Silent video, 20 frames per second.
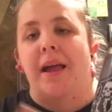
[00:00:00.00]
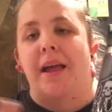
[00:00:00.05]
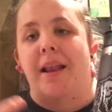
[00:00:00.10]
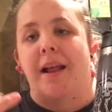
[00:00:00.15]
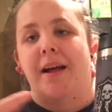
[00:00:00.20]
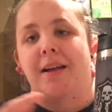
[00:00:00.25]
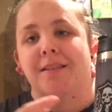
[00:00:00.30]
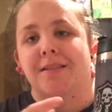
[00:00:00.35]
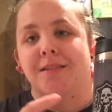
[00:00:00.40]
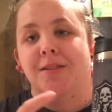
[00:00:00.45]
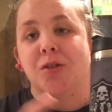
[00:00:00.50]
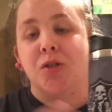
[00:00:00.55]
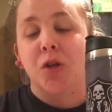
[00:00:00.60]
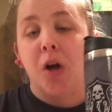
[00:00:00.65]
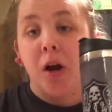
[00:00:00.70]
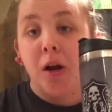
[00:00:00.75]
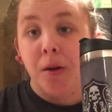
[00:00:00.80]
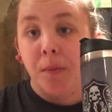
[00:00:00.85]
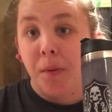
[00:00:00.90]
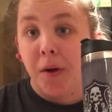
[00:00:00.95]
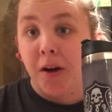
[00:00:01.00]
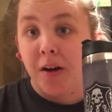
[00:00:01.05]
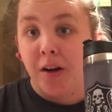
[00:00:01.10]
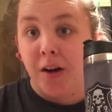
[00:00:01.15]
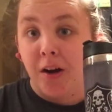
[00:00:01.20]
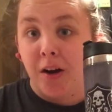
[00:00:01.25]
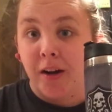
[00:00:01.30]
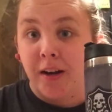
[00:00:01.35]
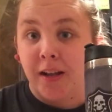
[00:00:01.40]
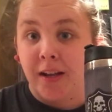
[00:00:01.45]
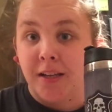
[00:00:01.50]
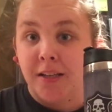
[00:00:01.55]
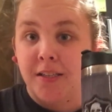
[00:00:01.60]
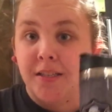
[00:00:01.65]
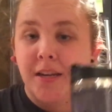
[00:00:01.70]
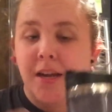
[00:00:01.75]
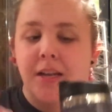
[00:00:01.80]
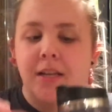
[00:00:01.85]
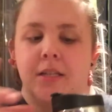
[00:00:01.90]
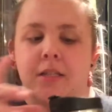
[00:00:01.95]
It has the dark mark on it,
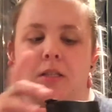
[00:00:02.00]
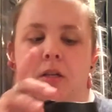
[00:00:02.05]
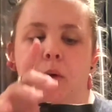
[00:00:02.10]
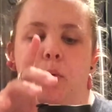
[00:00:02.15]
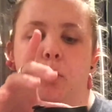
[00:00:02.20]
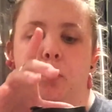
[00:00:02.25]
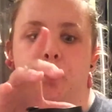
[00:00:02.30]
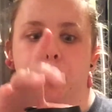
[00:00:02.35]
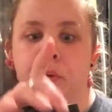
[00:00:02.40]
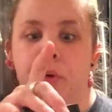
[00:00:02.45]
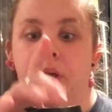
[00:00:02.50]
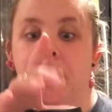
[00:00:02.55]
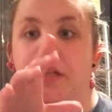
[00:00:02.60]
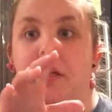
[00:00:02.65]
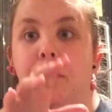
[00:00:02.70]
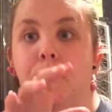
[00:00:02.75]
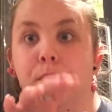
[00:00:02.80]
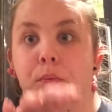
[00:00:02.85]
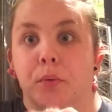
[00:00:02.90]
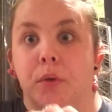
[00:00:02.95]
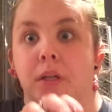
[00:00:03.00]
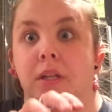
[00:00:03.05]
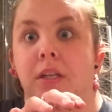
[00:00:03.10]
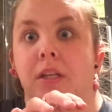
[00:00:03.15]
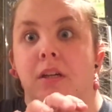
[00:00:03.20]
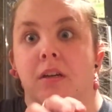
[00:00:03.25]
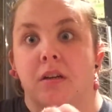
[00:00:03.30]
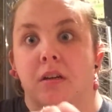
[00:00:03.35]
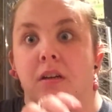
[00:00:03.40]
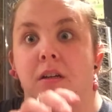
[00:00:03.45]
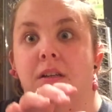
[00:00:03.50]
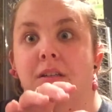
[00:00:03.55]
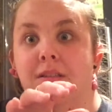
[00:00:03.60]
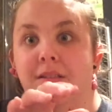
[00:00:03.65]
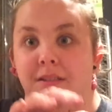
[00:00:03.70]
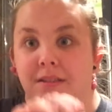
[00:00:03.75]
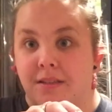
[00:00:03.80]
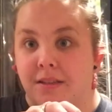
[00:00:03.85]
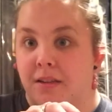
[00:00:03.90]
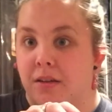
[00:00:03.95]
and it's a really, really good
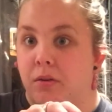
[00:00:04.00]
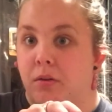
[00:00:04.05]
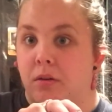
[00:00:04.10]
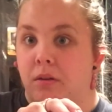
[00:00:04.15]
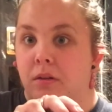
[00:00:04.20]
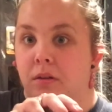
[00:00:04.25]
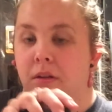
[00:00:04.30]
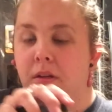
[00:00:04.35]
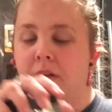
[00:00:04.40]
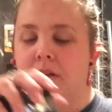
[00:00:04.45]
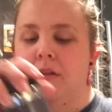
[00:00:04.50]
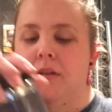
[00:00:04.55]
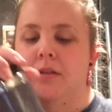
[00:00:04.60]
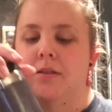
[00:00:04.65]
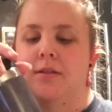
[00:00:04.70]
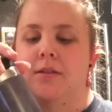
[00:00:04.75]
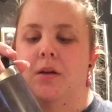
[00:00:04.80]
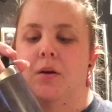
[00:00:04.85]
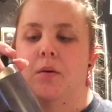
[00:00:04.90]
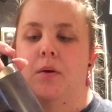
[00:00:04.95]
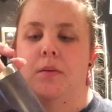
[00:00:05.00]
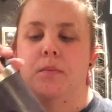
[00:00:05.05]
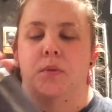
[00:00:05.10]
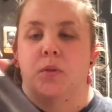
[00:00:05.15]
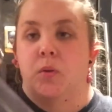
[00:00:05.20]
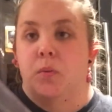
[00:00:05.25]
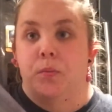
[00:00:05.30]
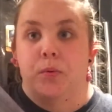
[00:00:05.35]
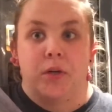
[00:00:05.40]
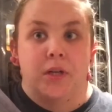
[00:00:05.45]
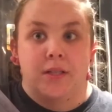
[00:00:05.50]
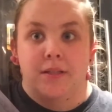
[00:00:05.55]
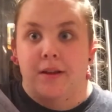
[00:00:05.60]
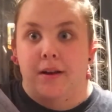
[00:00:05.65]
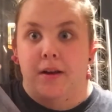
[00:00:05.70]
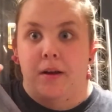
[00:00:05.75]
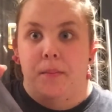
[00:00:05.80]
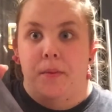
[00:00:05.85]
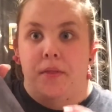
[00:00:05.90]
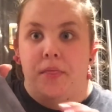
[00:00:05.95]
seal. So I'm super
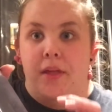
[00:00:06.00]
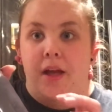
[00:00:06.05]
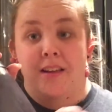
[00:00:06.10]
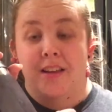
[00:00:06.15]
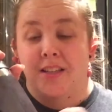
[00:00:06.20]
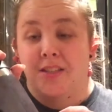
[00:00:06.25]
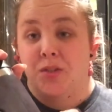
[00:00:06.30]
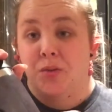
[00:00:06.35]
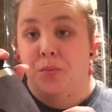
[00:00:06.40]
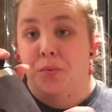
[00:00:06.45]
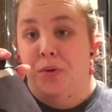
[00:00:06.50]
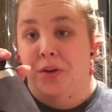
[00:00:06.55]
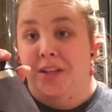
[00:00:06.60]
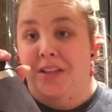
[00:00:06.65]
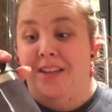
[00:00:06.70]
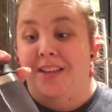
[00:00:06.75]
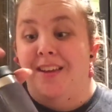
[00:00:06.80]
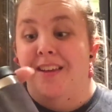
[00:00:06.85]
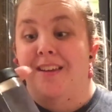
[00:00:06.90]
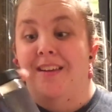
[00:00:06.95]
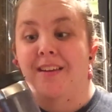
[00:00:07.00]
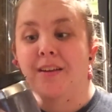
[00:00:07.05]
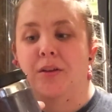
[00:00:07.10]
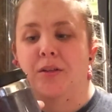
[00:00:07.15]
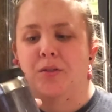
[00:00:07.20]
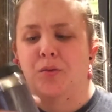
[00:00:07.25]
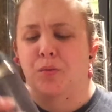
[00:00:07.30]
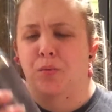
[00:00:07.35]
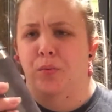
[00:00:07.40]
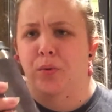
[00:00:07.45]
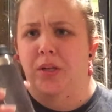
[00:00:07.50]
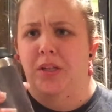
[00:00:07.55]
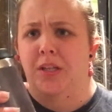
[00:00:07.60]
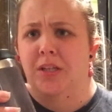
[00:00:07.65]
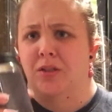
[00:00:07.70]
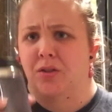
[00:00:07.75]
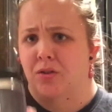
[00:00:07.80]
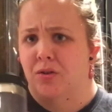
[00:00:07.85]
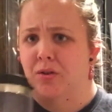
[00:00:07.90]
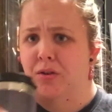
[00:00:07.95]
excited about that. It's really
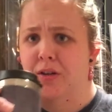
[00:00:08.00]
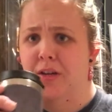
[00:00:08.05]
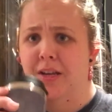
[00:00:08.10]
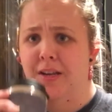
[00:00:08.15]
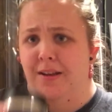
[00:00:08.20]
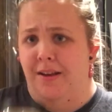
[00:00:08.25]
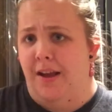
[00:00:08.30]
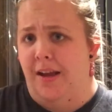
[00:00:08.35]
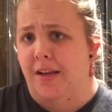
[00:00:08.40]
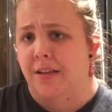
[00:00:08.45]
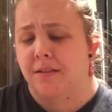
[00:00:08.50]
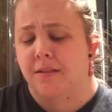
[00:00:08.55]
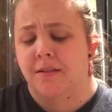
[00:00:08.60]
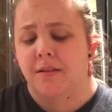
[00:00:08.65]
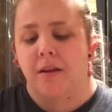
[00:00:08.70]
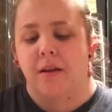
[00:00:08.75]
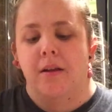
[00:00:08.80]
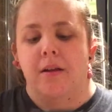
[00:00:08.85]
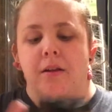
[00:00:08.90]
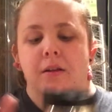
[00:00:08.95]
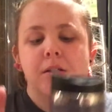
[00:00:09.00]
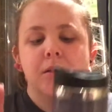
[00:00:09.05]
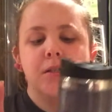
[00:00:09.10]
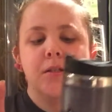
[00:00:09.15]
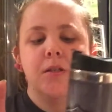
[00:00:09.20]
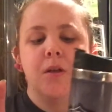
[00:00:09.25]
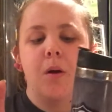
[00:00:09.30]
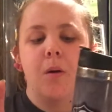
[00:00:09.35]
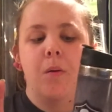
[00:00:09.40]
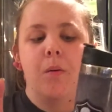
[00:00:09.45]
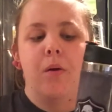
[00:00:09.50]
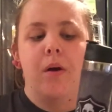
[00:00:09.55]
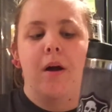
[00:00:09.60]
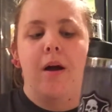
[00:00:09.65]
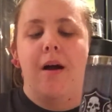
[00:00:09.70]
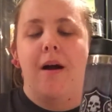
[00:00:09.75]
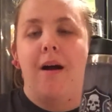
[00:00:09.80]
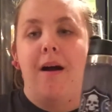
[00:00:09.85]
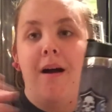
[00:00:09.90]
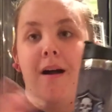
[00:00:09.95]
sturdy and nice. So
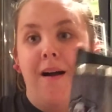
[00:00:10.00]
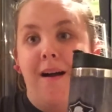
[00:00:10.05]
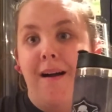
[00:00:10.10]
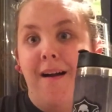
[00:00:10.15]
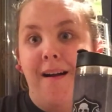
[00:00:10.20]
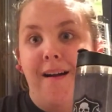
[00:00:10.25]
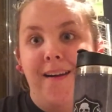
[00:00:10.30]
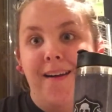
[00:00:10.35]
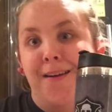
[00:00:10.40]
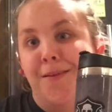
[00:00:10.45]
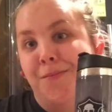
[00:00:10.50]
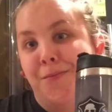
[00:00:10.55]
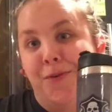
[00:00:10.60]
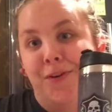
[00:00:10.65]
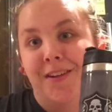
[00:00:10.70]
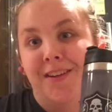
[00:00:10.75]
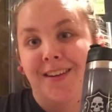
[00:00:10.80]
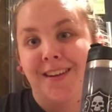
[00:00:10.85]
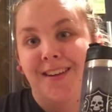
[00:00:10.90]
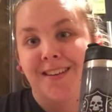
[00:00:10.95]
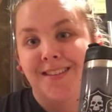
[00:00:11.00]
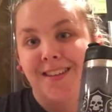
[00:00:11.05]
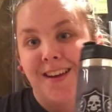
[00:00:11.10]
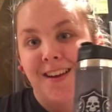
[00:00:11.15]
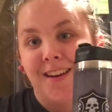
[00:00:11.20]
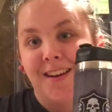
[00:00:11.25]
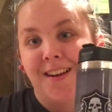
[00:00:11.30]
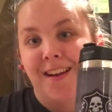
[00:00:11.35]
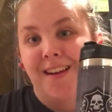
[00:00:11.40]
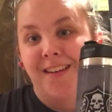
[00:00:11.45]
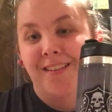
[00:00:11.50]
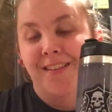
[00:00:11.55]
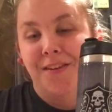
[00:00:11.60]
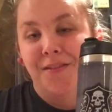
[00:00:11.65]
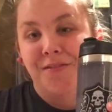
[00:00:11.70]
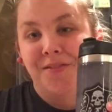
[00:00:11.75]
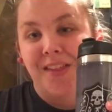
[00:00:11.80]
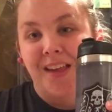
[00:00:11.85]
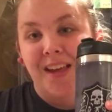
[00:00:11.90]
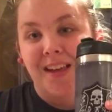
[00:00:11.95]
I am really excited. I
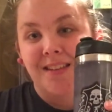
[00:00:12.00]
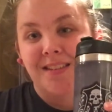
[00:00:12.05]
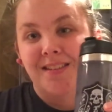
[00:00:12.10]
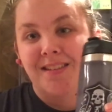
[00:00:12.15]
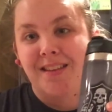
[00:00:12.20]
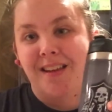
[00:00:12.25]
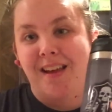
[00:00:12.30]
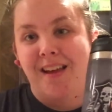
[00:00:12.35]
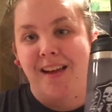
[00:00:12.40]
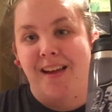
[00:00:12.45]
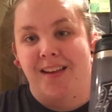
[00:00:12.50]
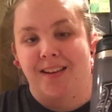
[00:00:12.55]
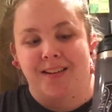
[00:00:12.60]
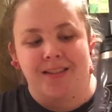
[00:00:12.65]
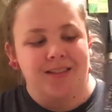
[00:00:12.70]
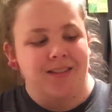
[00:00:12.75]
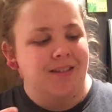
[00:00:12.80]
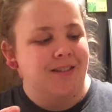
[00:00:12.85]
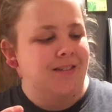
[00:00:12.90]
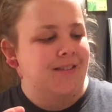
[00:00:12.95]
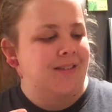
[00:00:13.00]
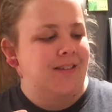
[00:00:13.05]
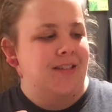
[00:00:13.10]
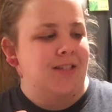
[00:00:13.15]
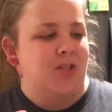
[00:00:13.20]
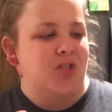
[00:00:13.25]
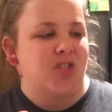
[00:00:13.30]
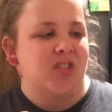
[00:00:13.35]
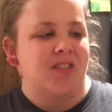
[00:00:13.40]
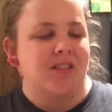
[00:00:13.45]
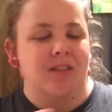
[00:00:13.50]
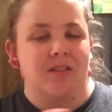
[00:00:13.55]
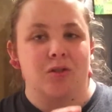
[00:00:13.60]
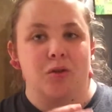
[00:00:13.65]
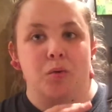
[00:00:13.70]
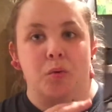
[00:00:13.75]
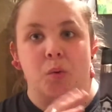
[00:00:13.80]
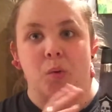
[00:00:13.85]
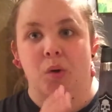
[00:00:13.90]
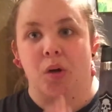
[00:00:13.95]
love this, and it's just such a
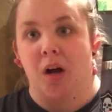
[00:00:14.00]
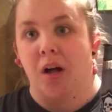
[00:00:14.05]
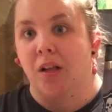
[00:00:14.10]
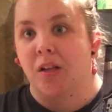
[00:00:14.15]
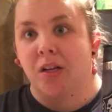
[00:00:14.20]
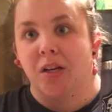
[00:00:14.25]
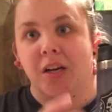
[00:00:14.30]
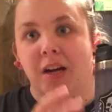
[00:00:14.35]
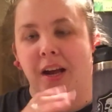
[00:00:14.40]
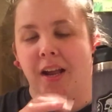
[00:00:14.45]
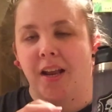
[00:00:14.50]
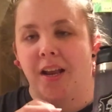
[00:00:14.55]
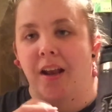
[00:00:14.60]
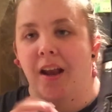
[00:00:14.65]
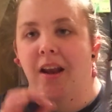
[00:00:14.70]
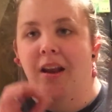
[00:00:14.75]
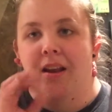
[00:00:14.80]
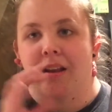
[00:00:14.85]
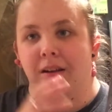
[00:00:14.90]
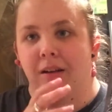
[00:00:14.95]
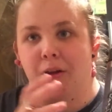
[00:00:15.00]
cool color and